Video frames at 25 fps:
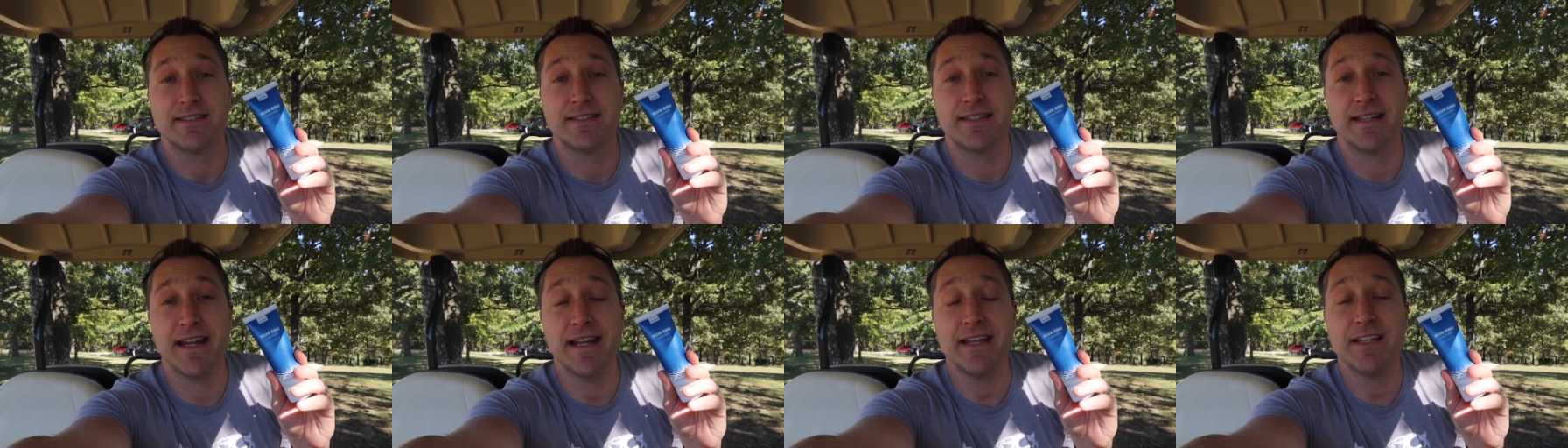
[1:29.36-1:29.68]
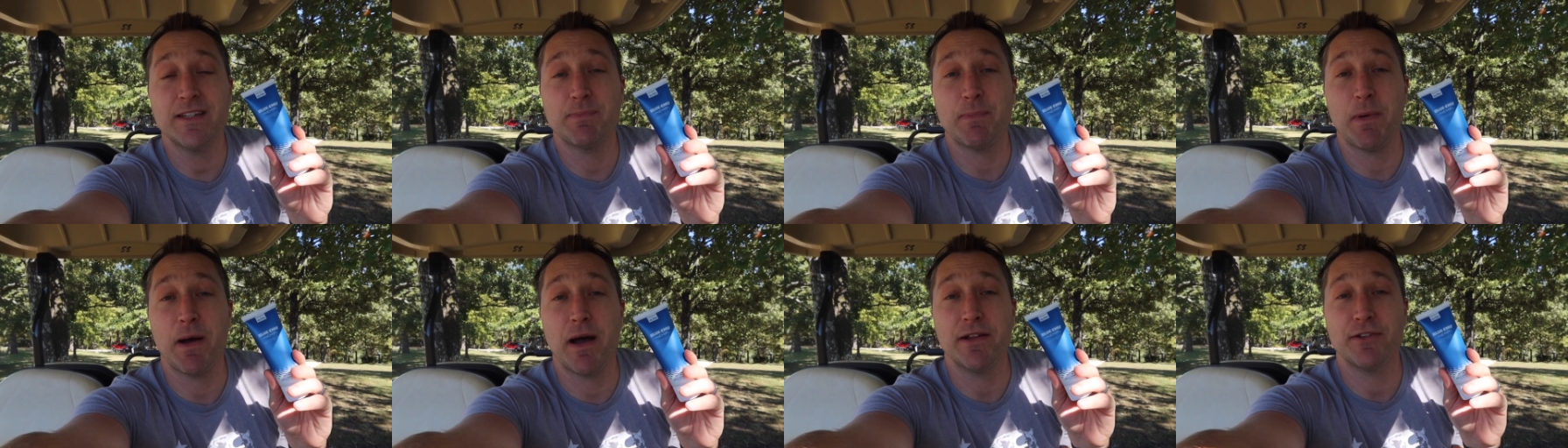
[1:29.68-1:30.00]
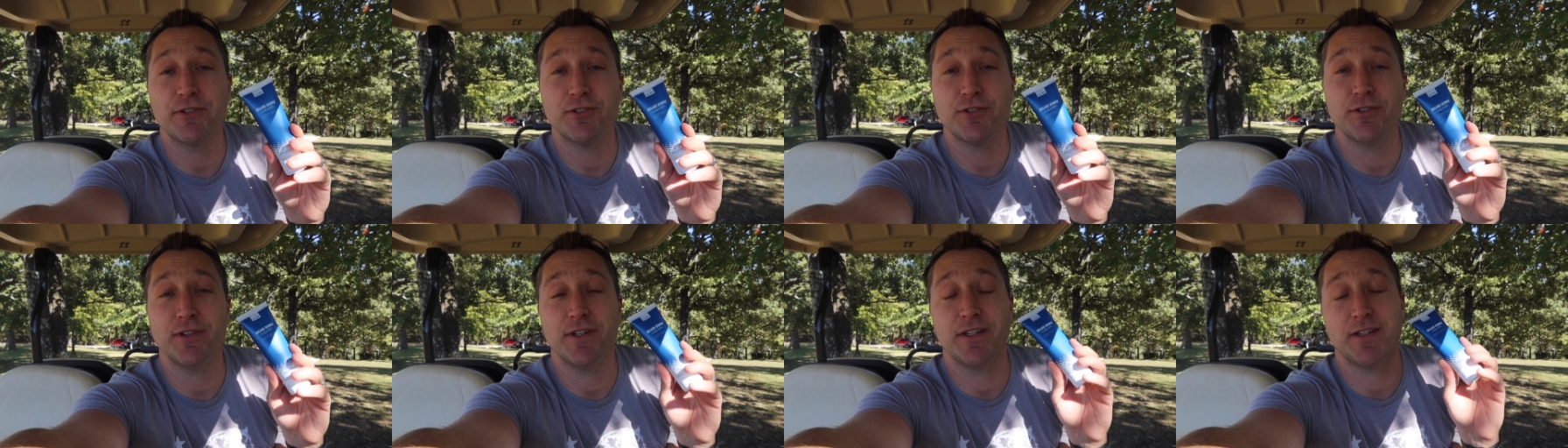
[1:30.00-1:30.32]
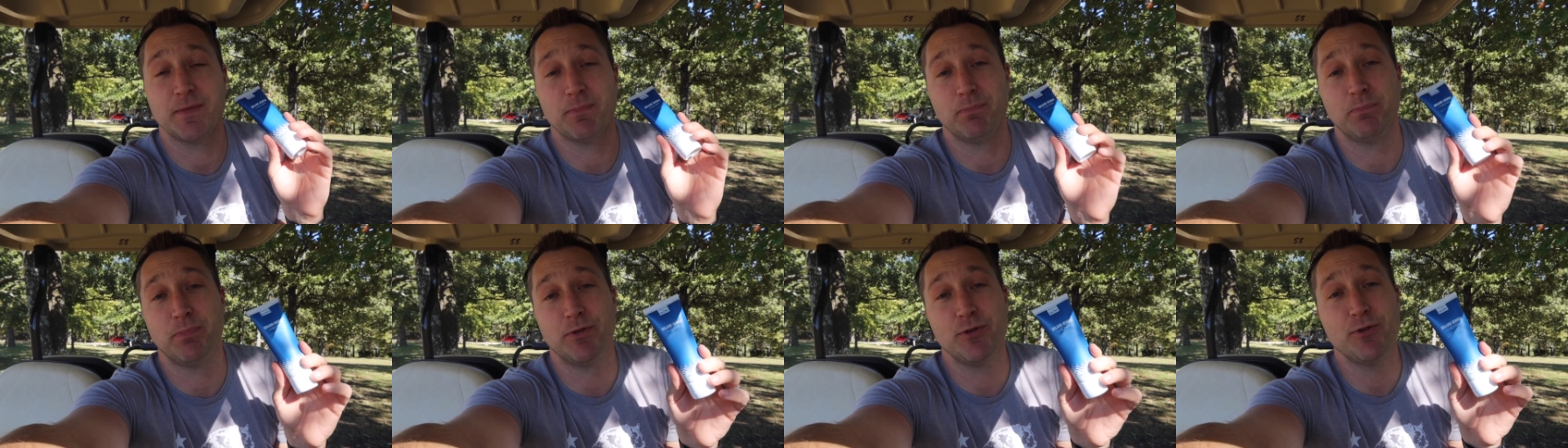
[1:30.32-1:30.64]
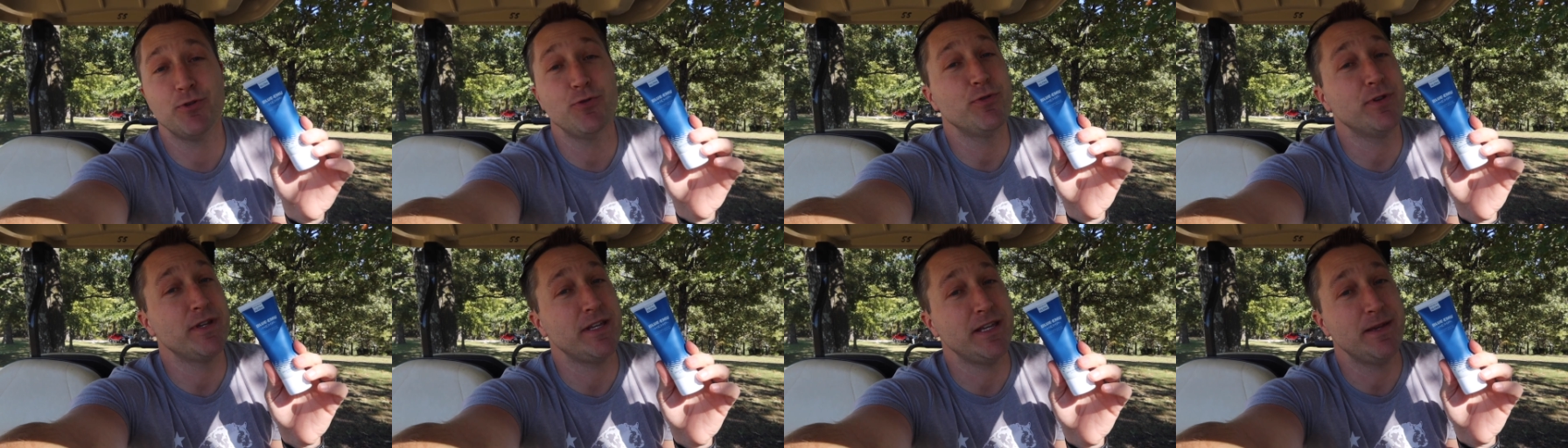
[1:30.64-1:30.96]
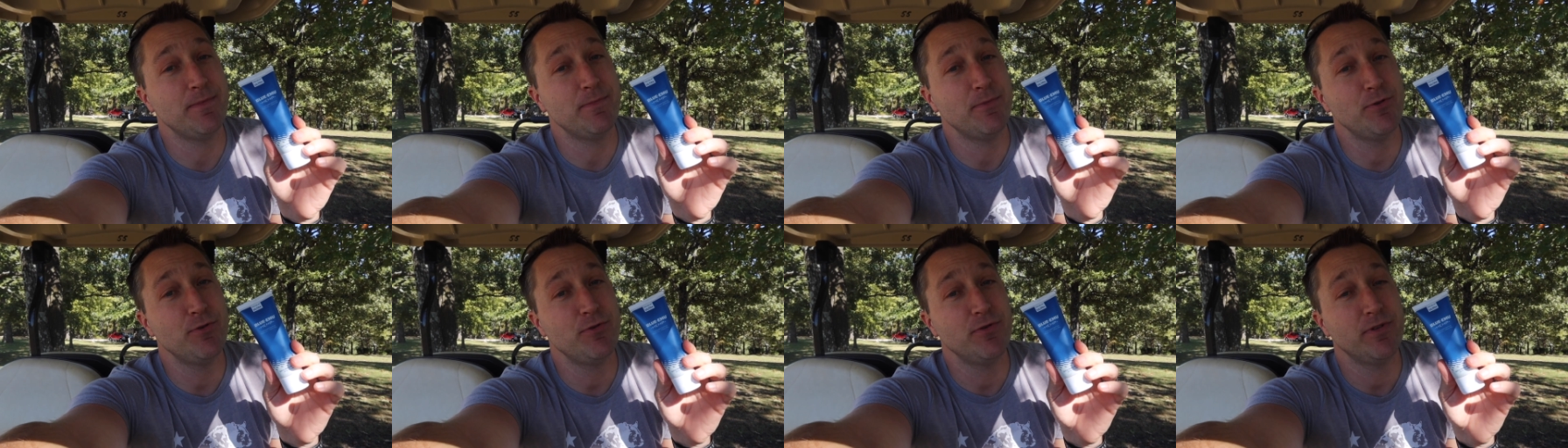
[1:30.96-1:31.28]
Today's sponsor is Blue
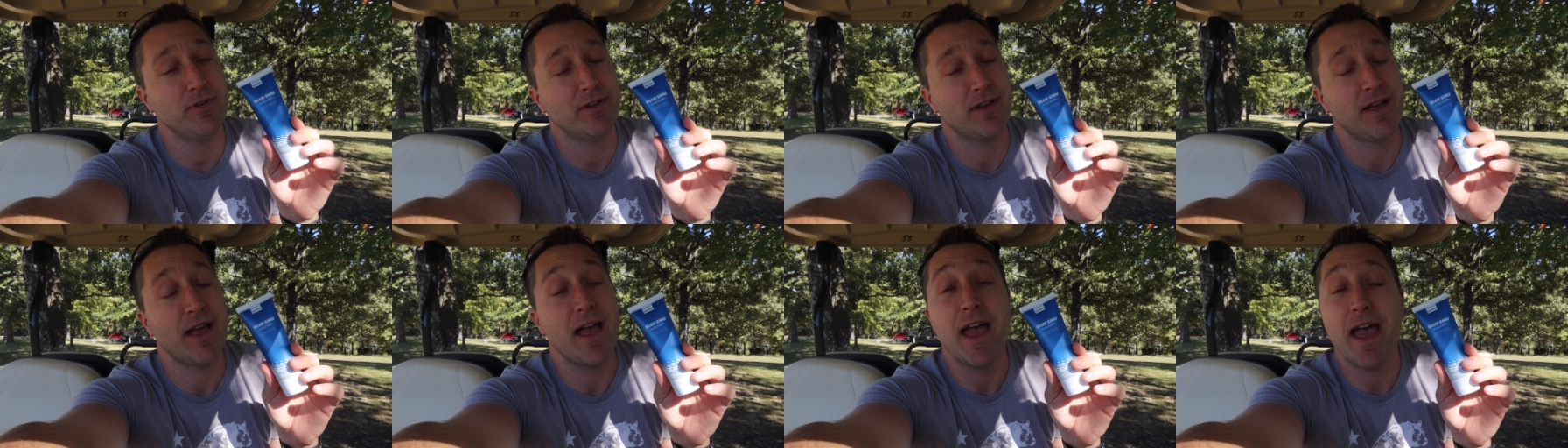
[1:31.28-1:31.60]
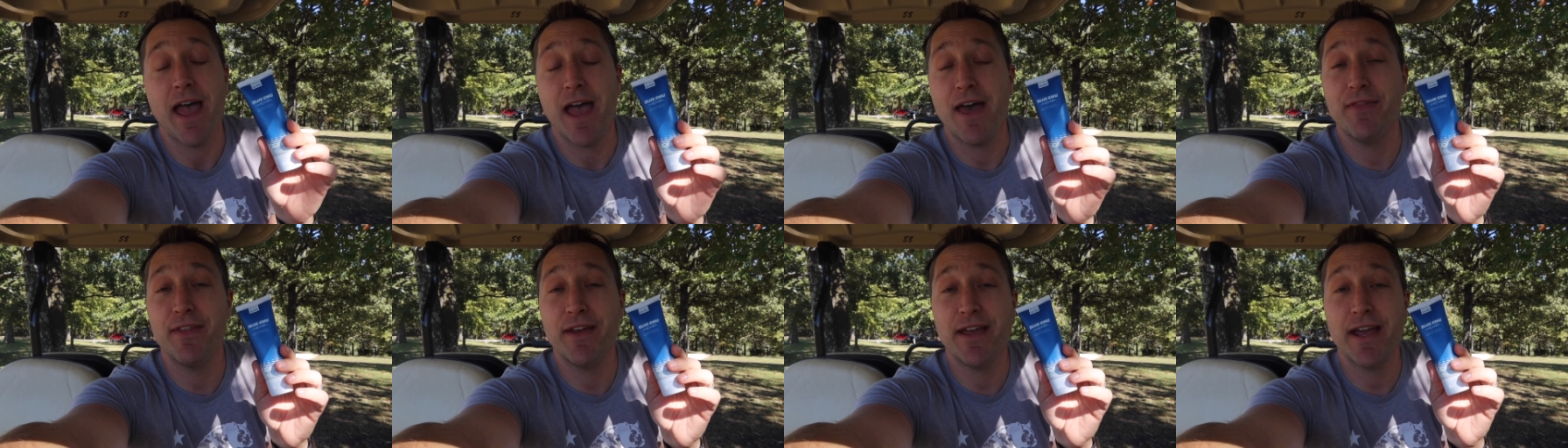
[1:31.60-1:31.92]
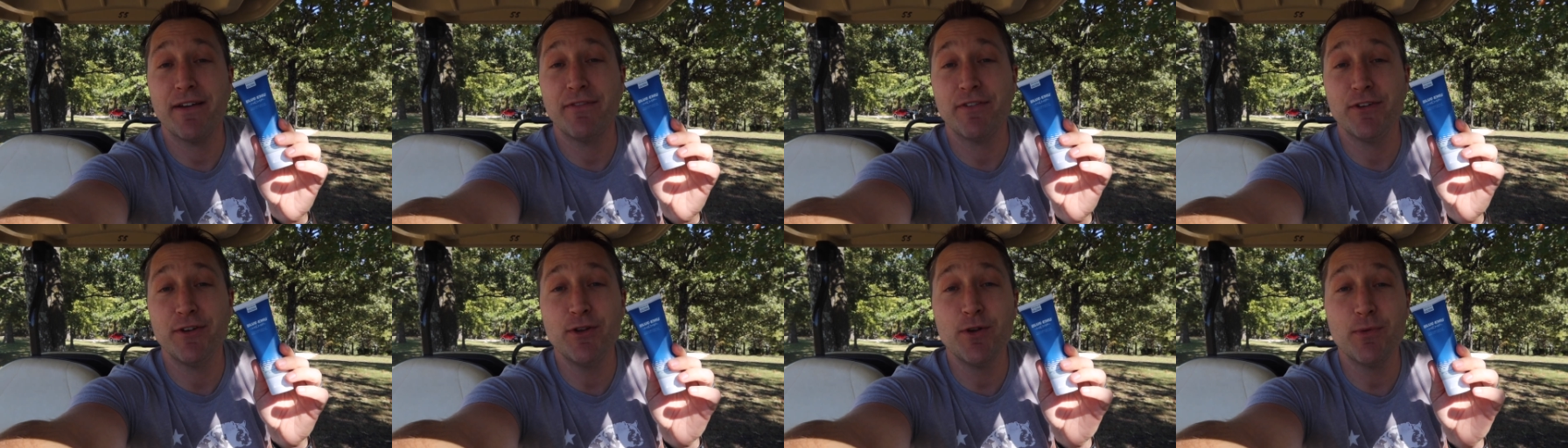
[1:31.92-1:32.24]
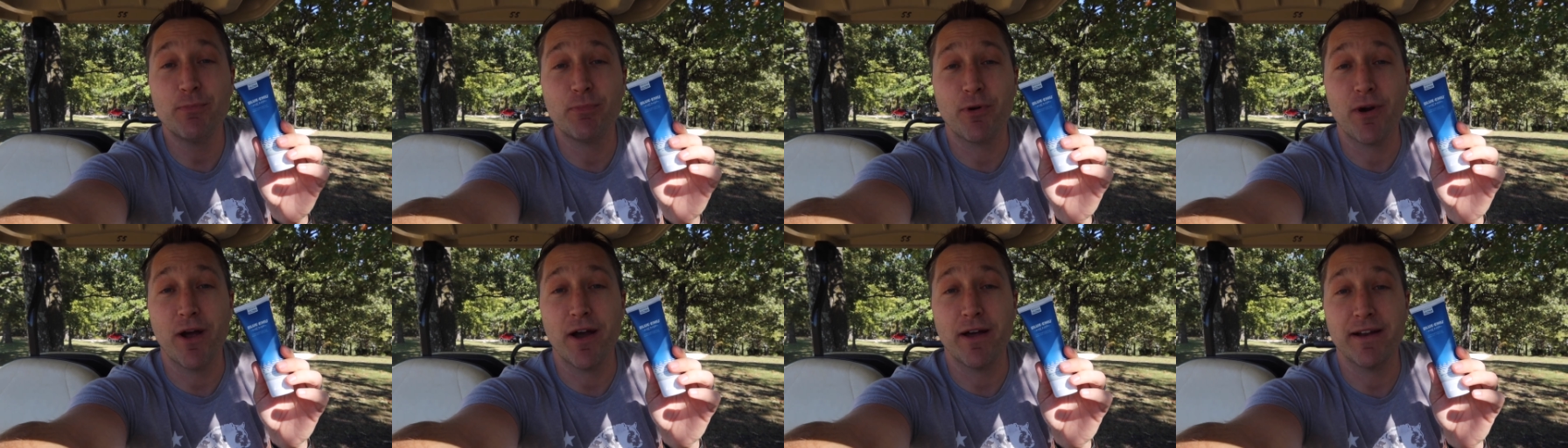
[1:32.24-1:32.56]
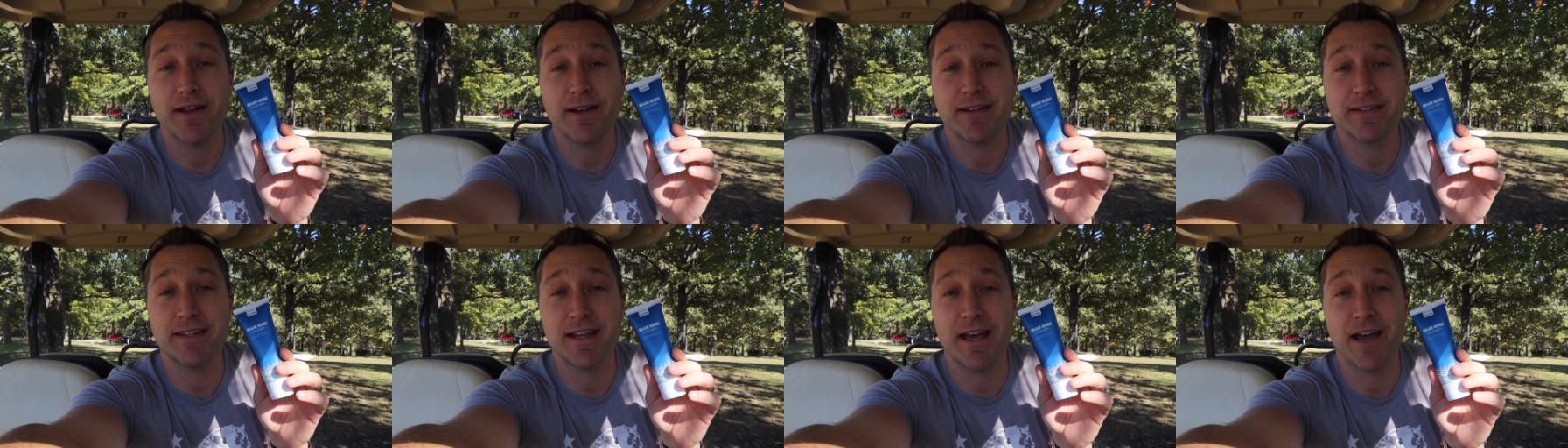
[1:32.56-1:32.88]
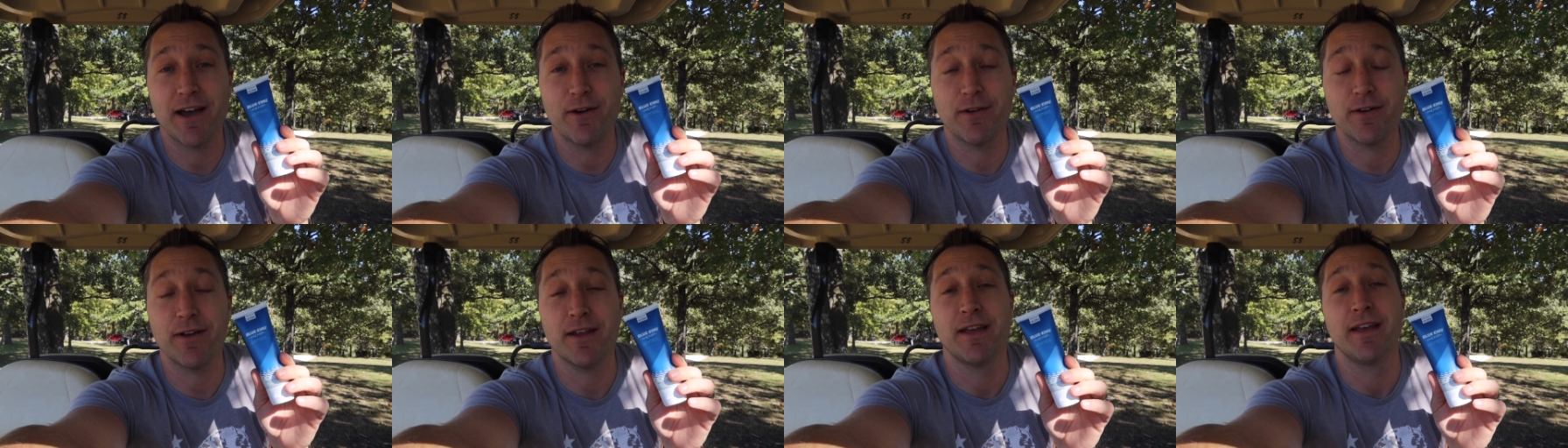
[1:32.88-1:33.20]
Emu, and they have a new product
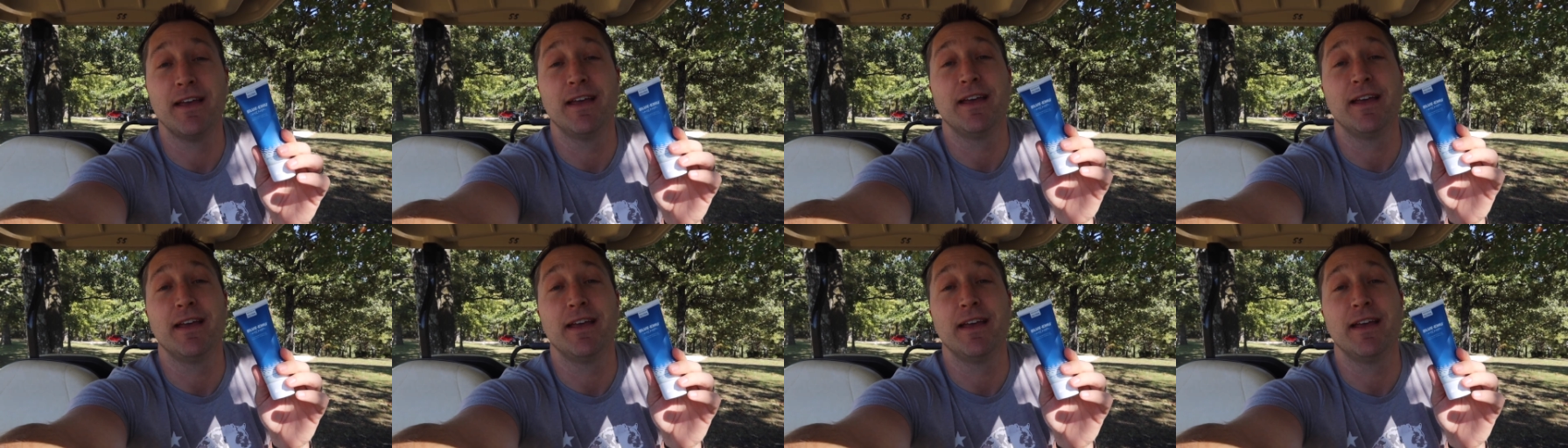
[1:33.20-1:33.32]
out.